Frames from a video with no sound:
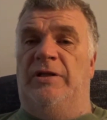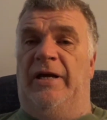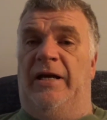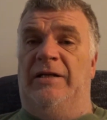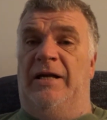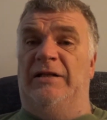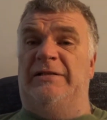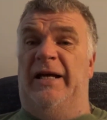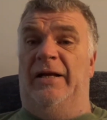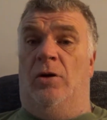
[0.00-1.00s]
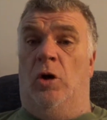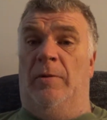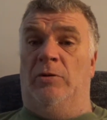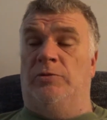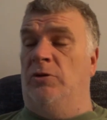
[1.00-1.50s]
today. I kind of stayed
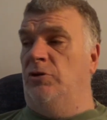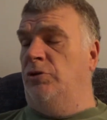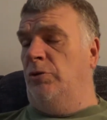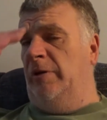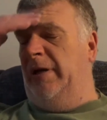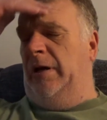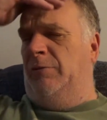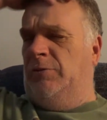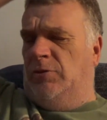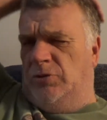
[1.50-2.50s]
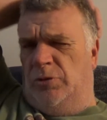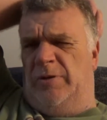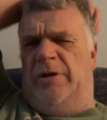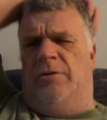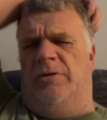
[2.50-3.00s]
home. I was supposed to do an I was supposed to do
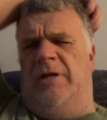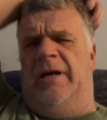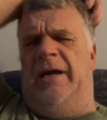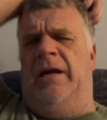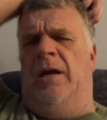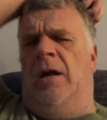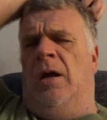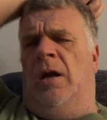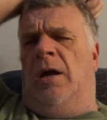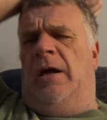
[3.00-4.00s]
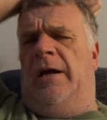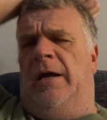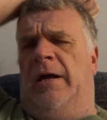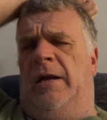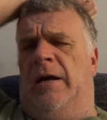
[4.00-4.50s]
an errand today,
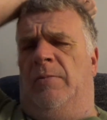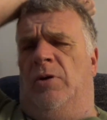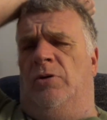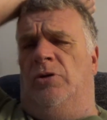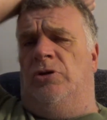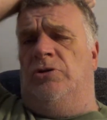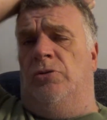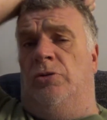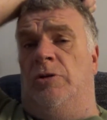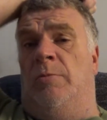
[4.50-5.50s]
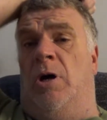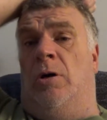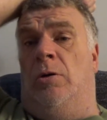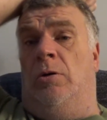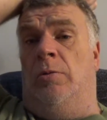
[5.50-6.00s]
and I'm gonna just do it
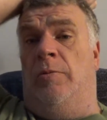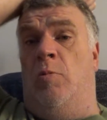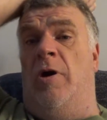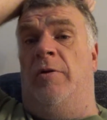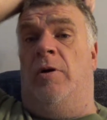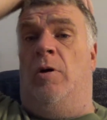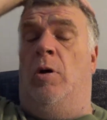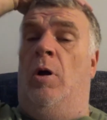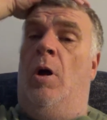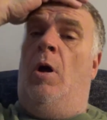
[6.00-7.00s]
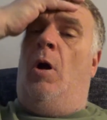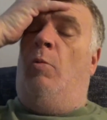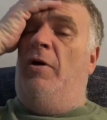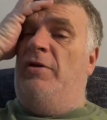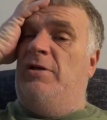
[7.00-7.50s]
tomorrow. Yes, weather, is.
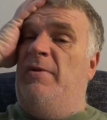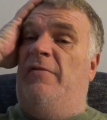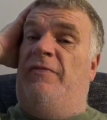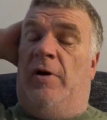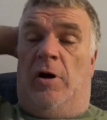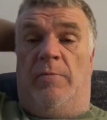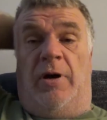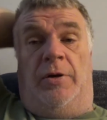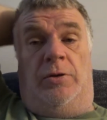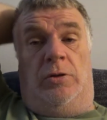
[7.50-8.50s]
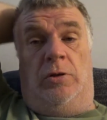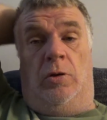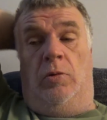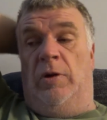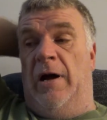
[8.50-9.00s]
Weather's gonna be far better,
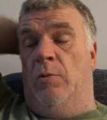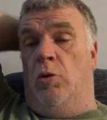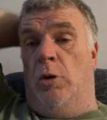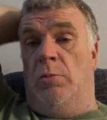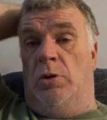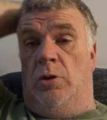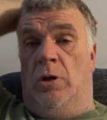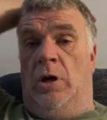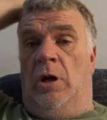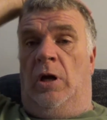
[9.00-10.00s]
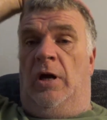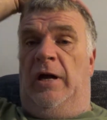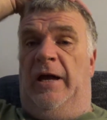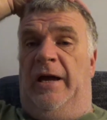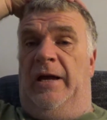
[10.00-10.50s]
a lot warmer,
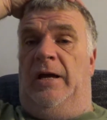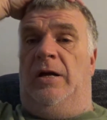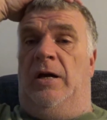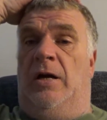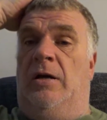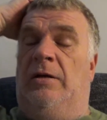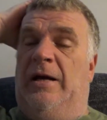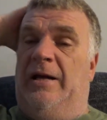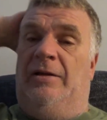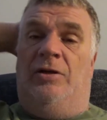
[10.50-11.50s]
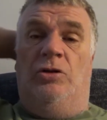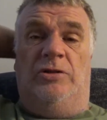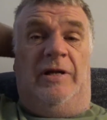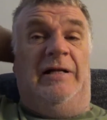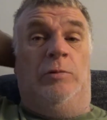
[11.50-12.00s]
and uh, I can
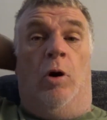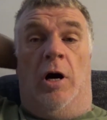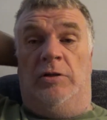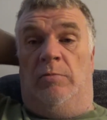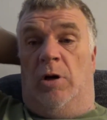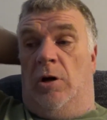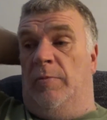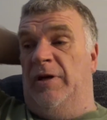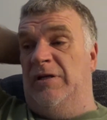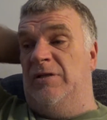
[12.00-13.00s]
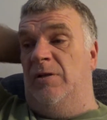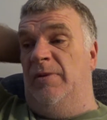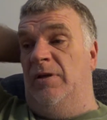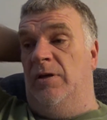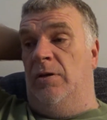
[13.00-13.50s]
use a nice walk tomorrow because it's gonna
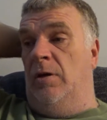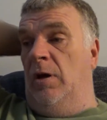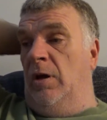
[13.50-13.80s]
be near